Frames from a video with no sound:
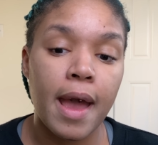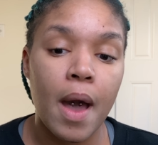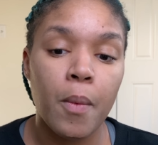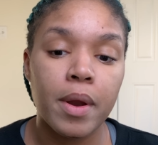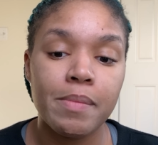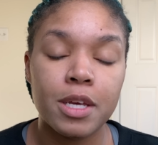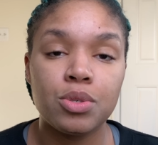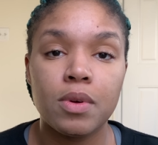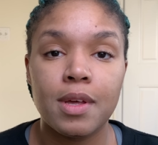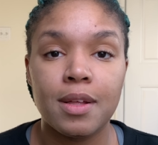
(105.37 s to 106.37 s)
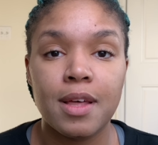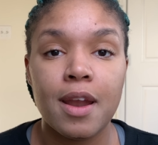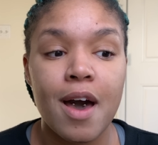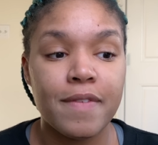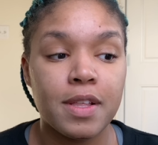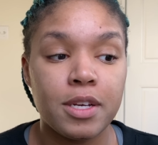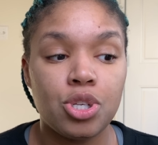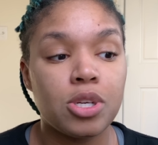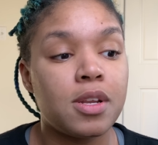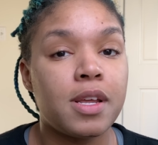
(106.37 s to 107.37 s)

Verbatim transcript: I wanna make sure that that ovulation